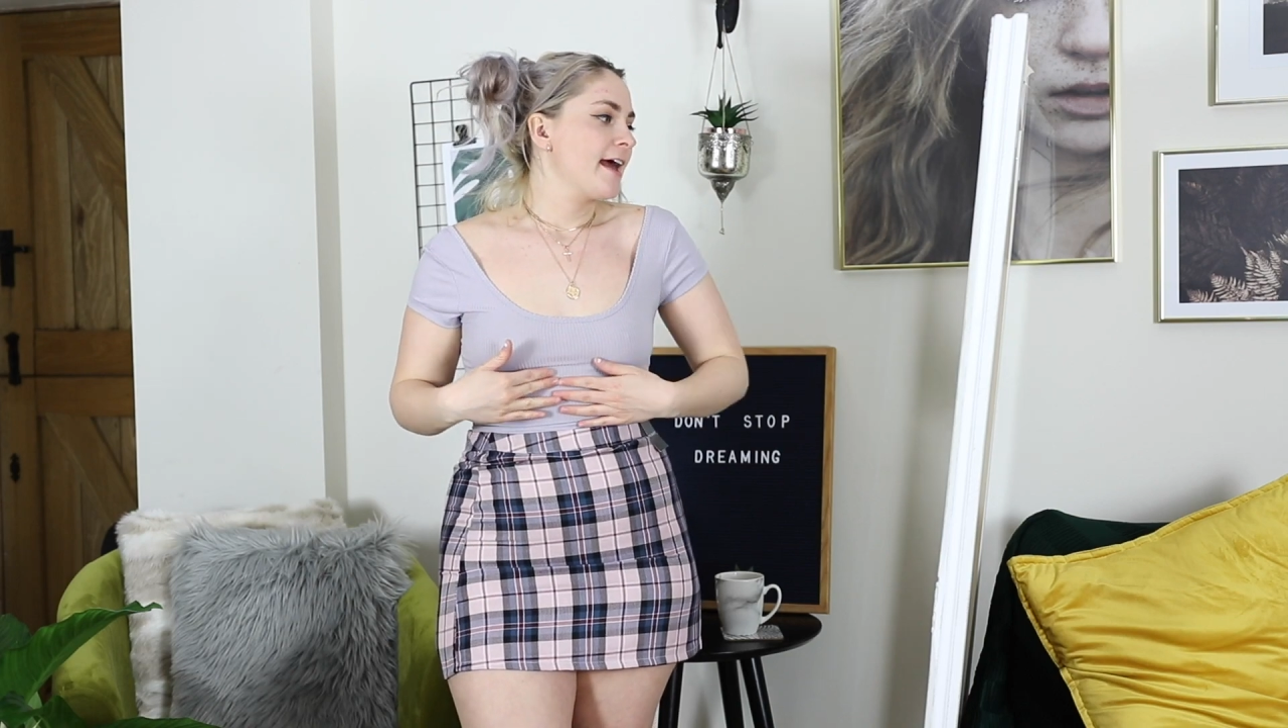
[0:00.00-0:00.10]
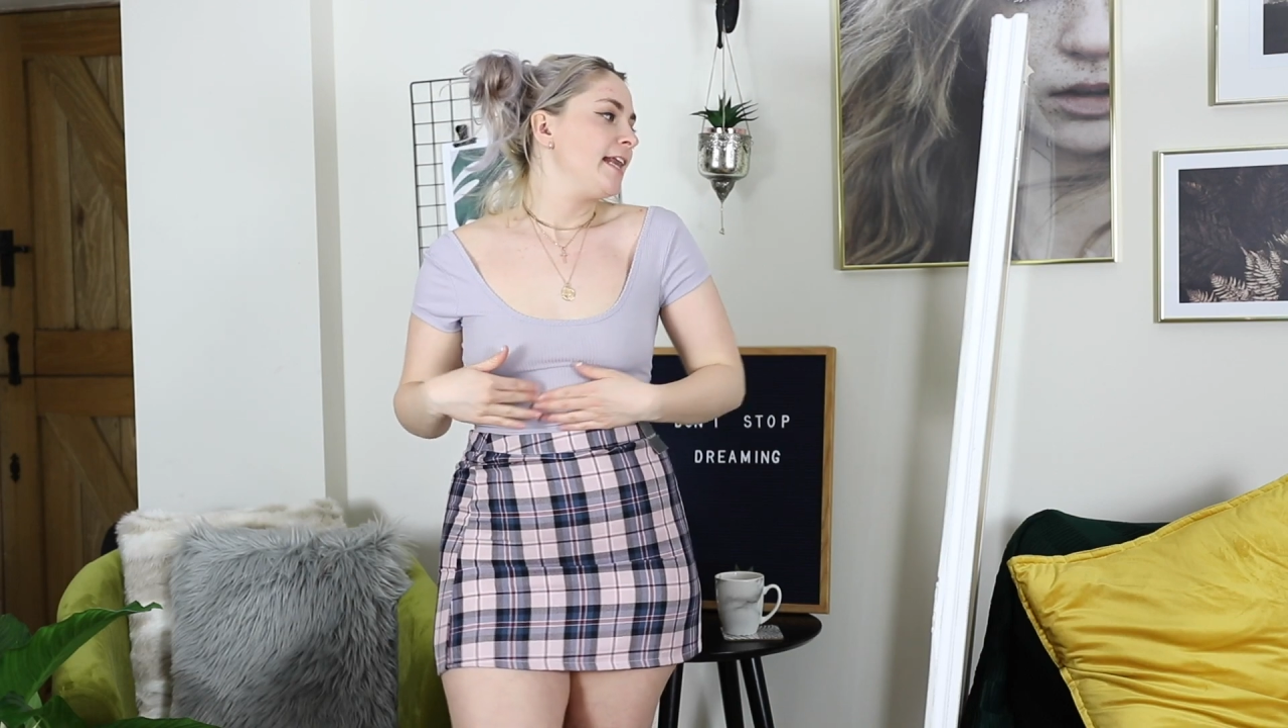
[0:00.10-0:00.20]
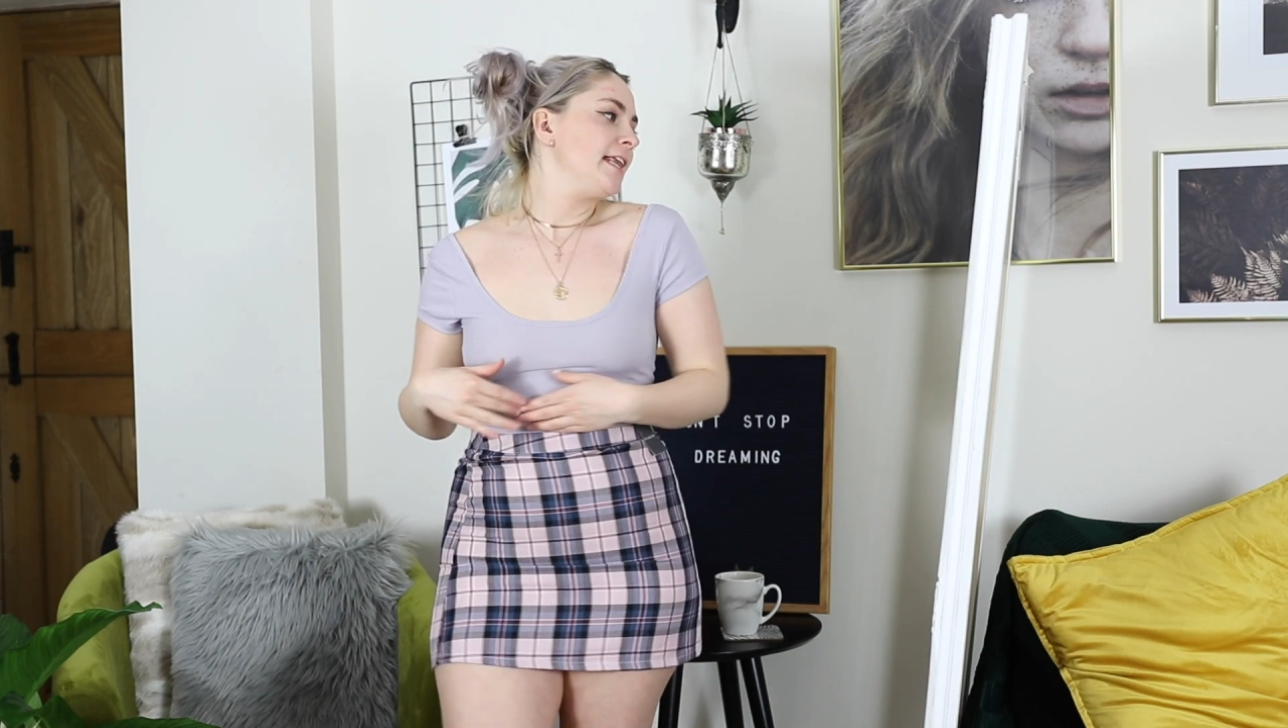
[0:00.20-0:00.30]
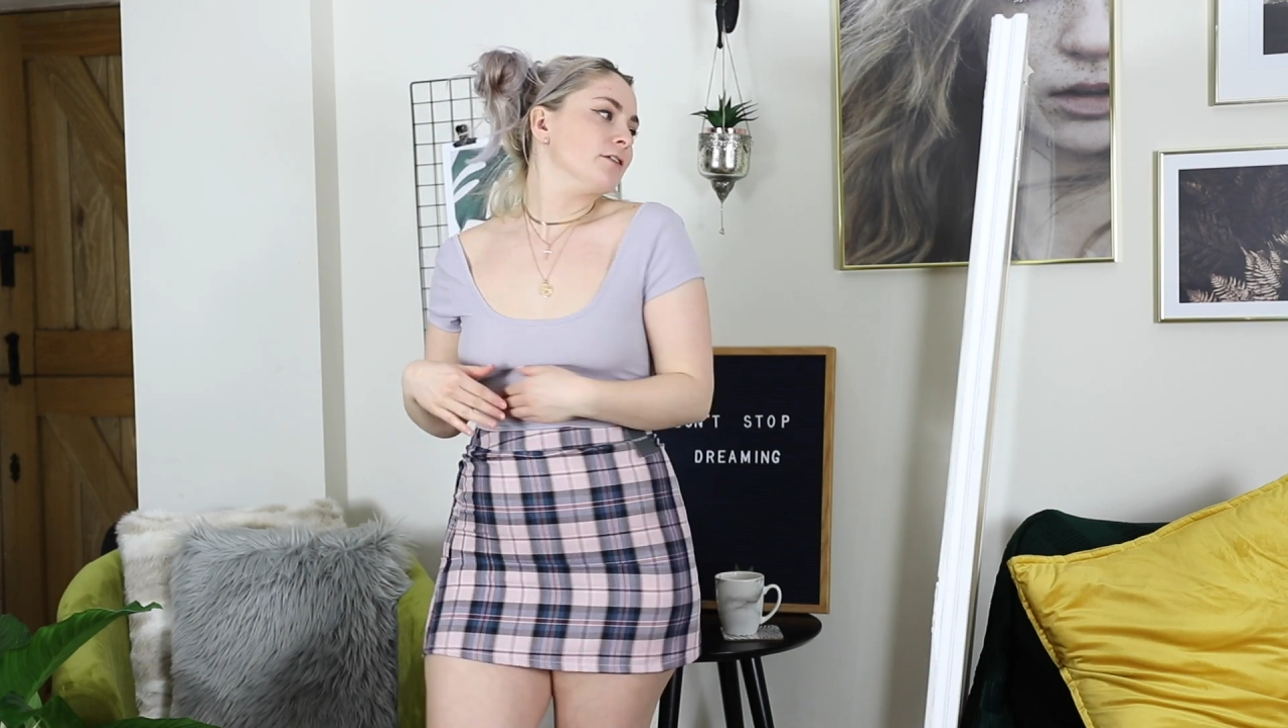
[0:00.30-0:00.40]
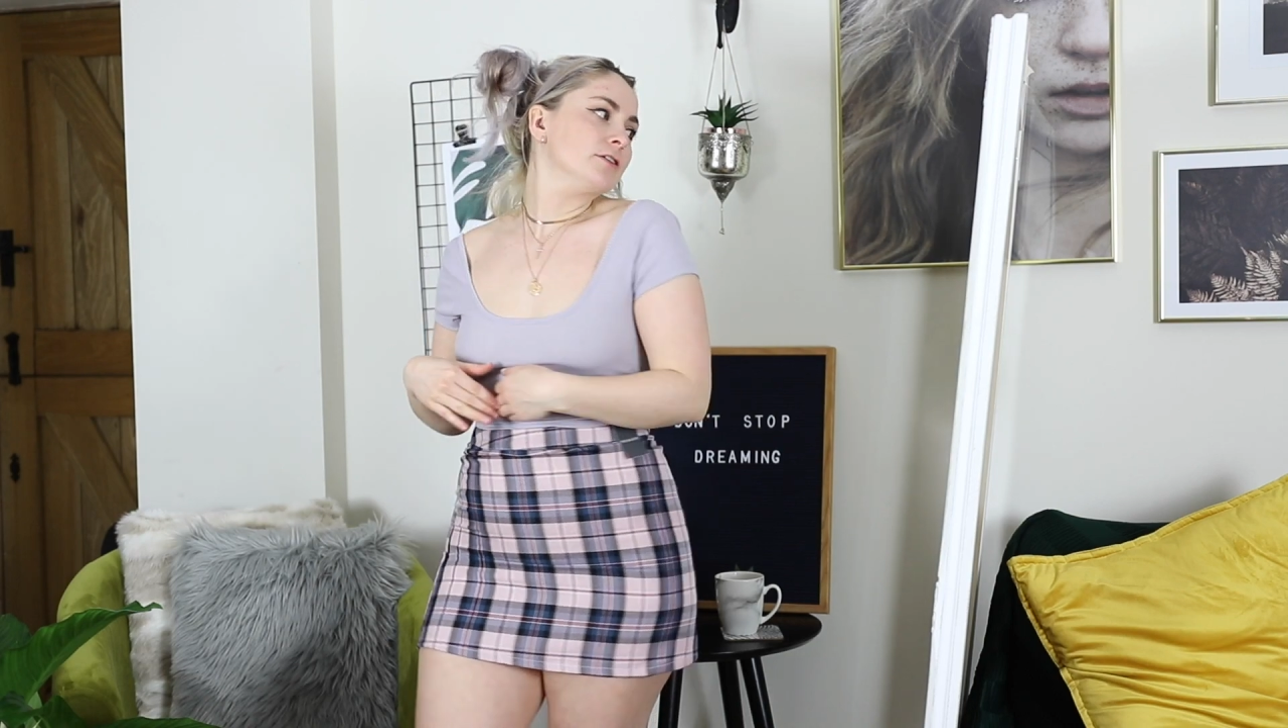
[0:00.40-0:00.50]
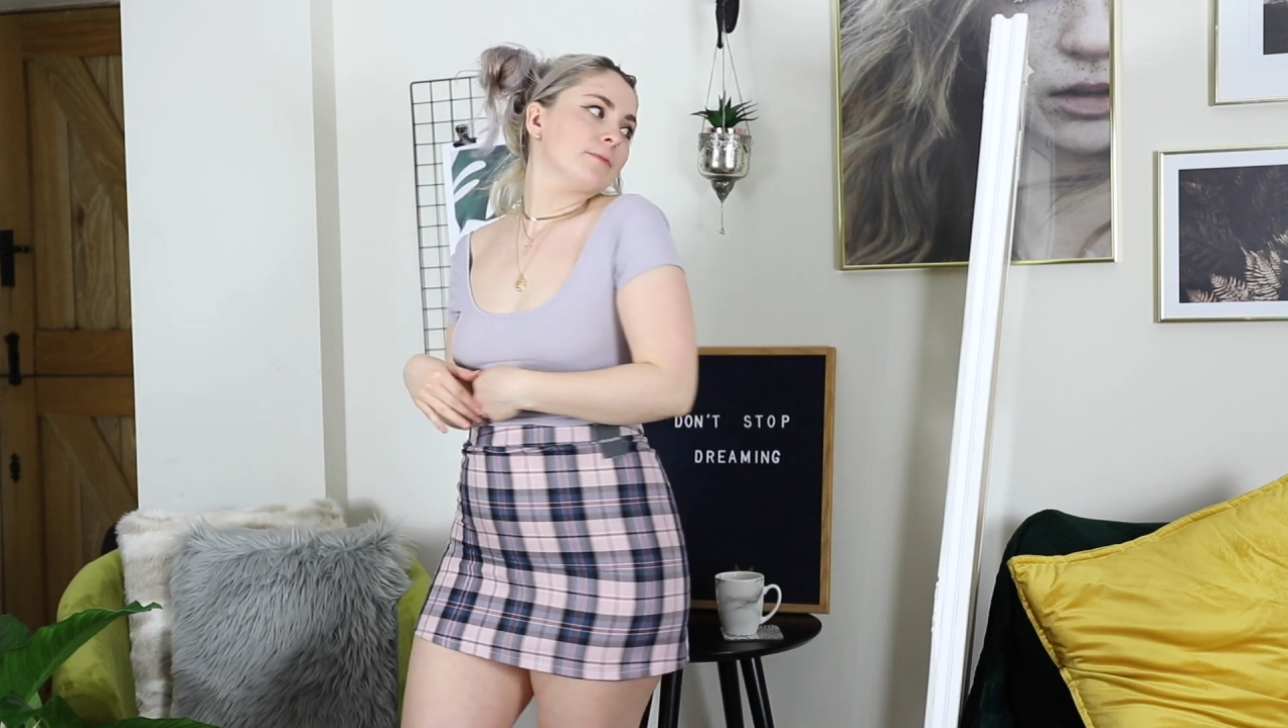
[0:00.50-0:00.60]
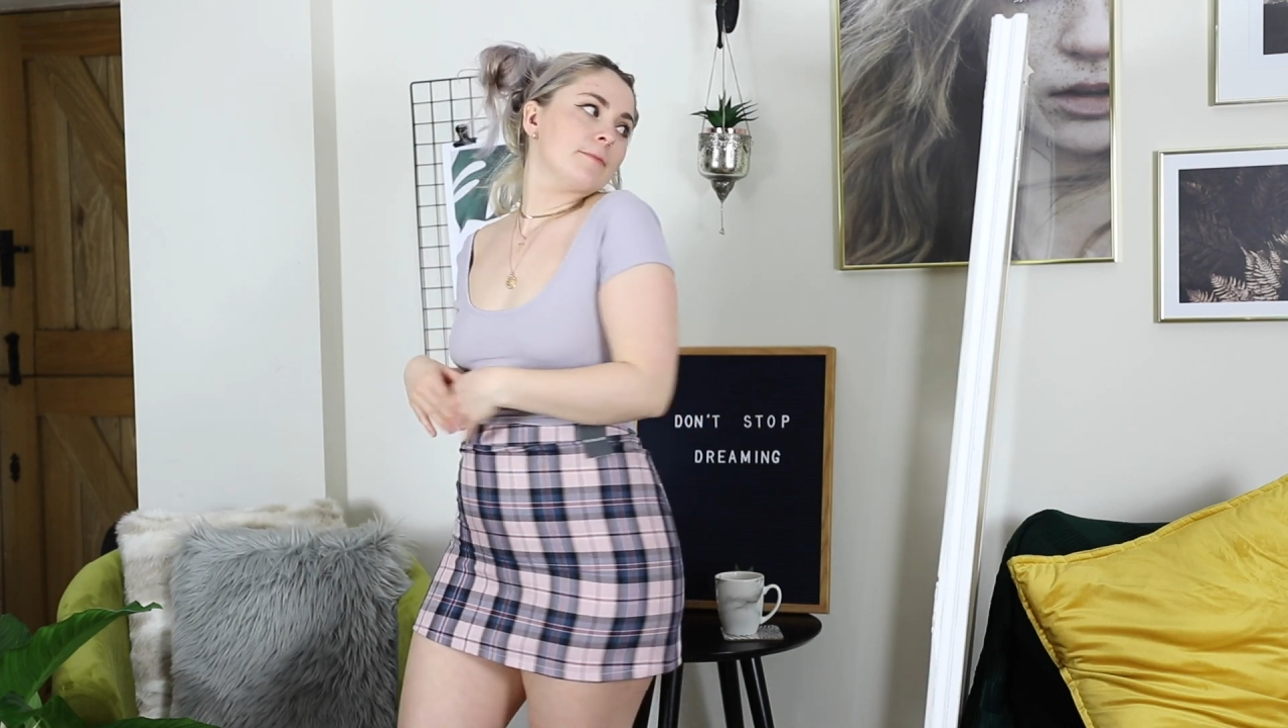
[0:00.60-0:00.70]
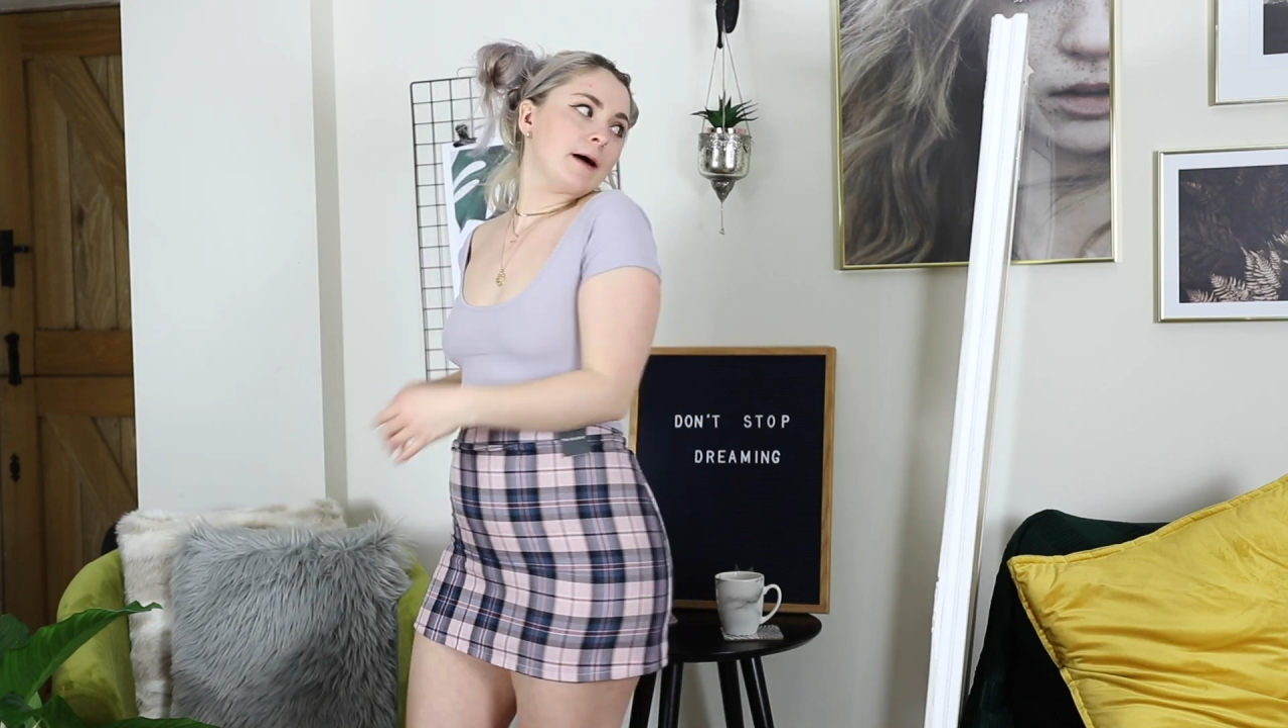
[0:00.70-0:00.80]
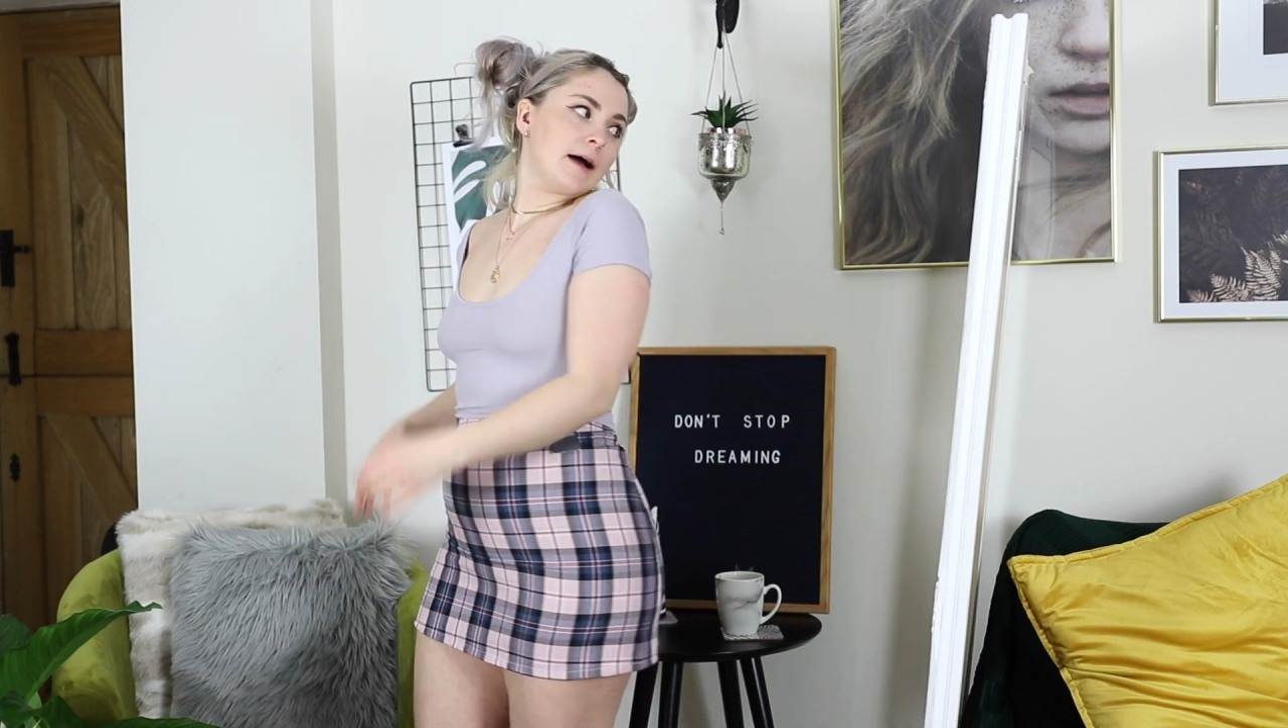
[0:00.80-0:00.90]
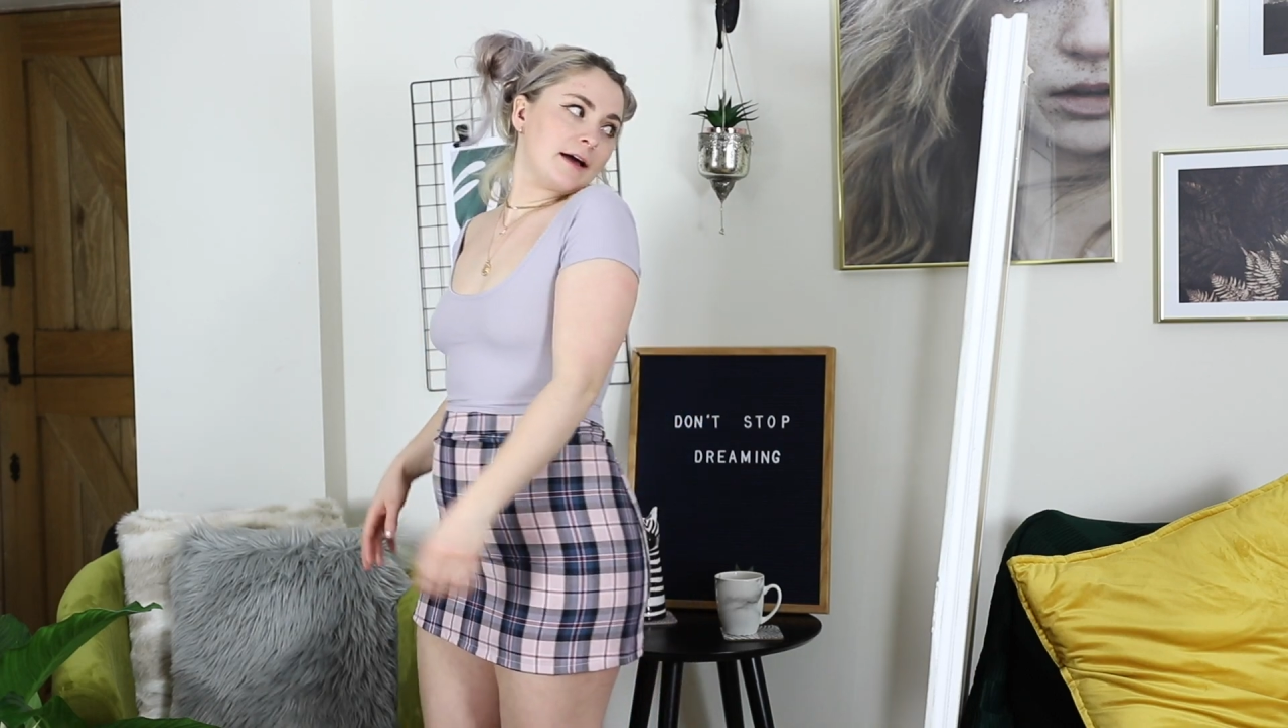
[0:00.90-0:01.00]
little
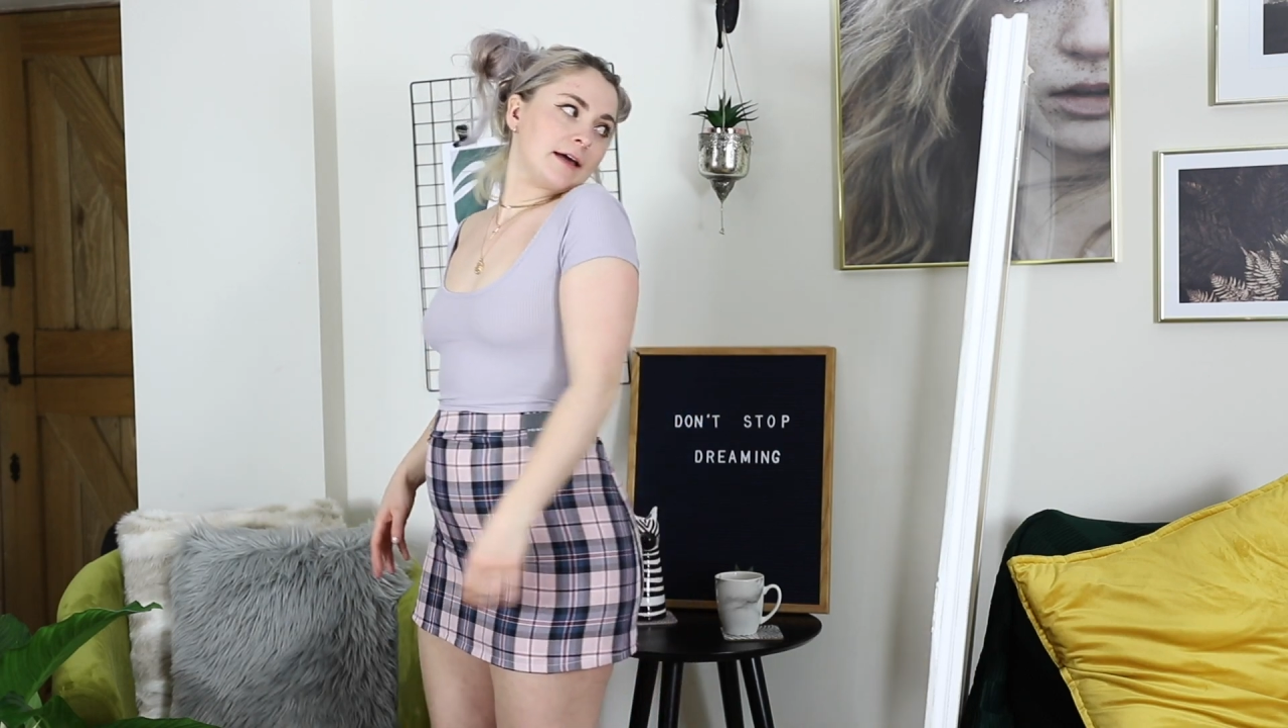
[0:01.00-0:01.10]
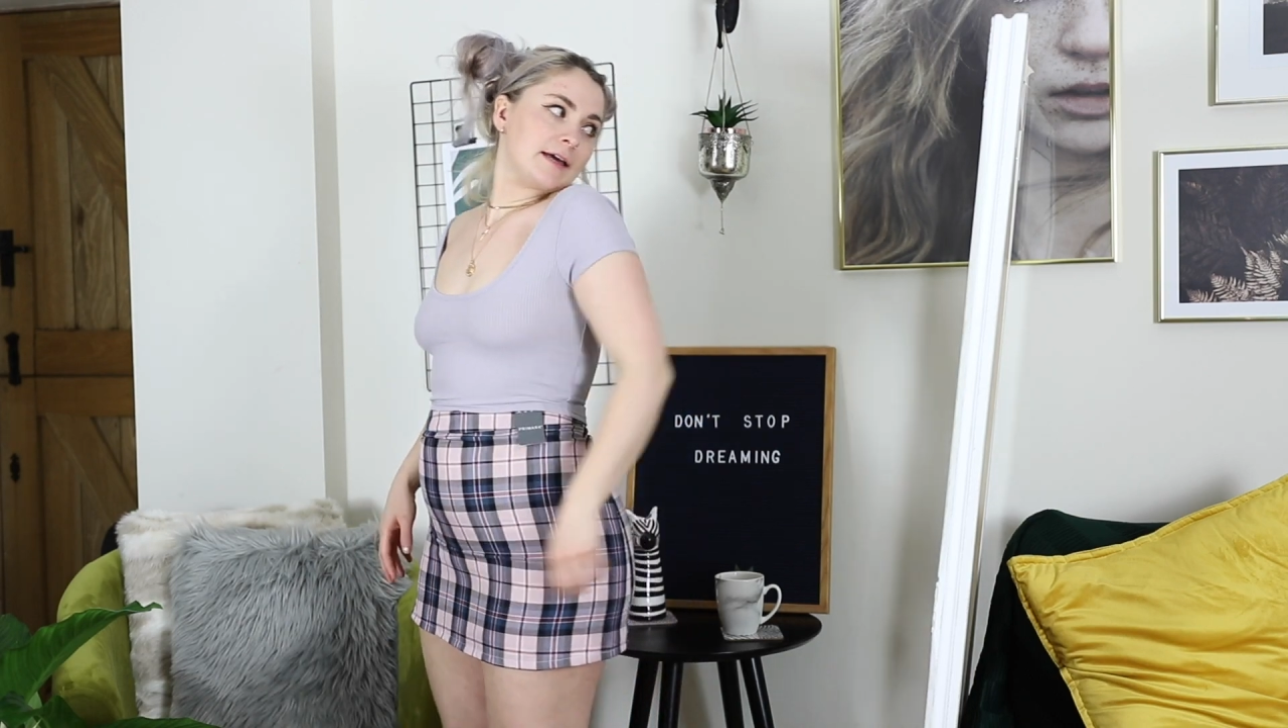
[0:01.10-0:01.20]
number